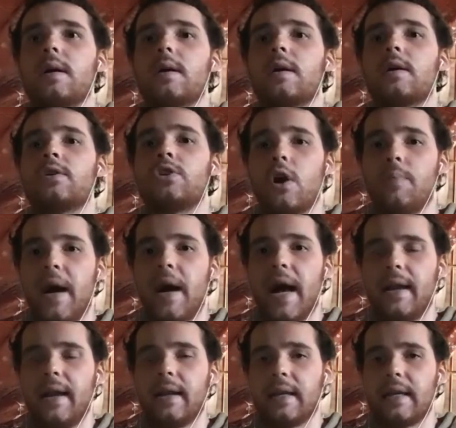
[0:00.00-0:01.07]
Joe
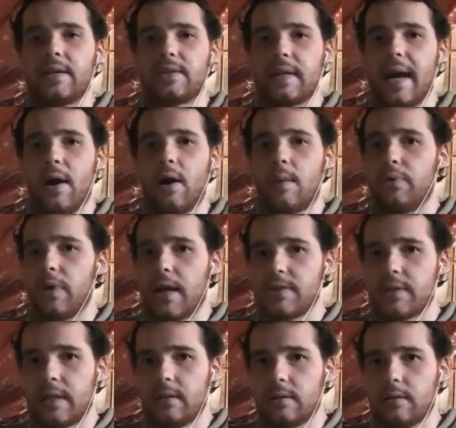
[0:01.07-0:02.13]
Biden, he's now our
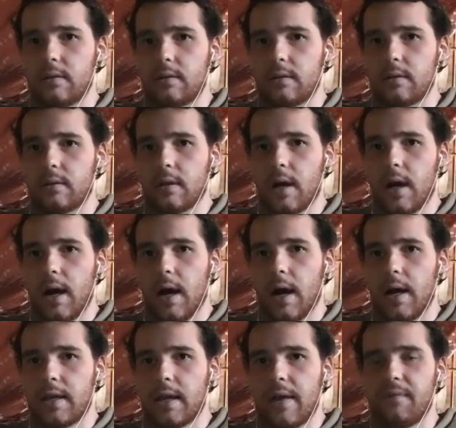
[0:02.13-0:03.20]
president.
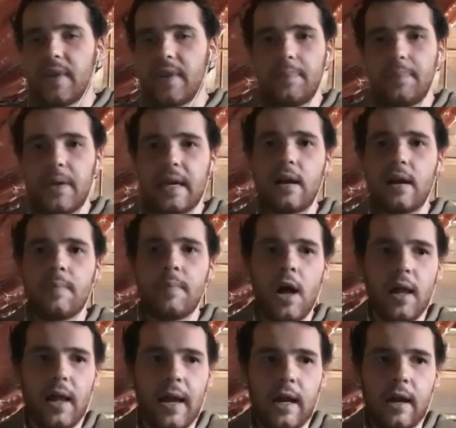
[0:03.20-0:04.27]
You got VP
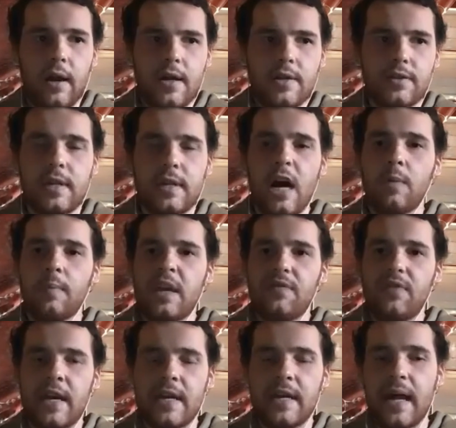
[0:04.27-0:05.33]
Kamala Harris. Tell me
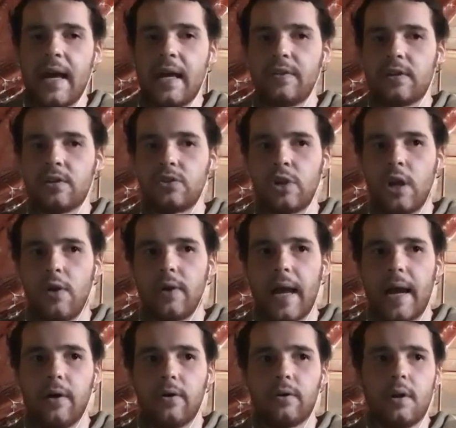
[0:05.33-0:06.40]
if I need to edit this joke
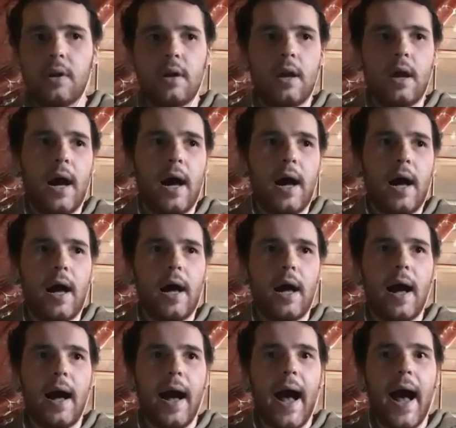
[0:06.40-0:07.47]
out.
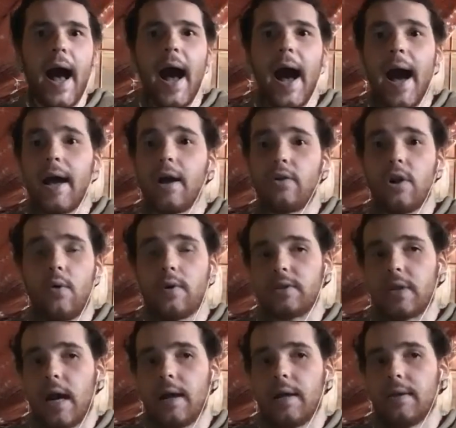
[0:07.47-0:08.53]
I don't know
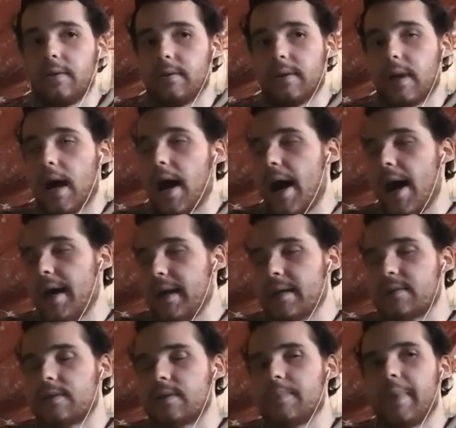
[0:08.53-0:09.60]
what's
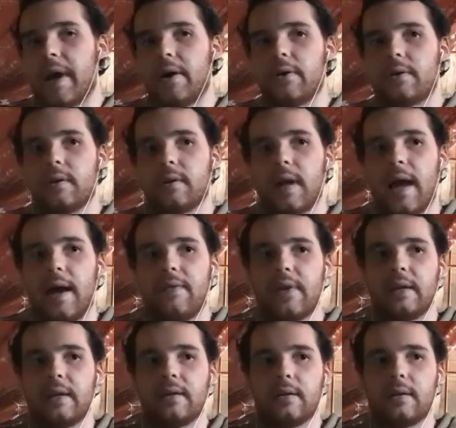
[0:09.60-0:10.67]
hottest about
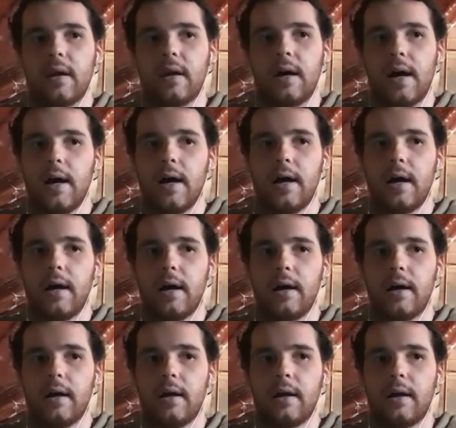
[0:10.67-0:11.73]
having,
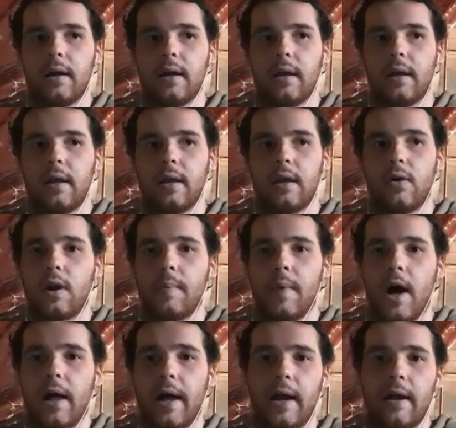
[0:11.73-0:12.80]

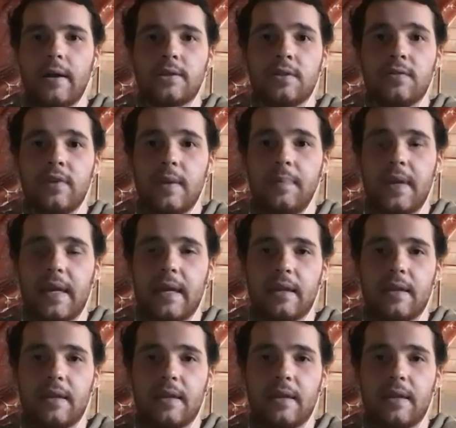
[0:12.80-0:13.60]
Kamala Harris as VP.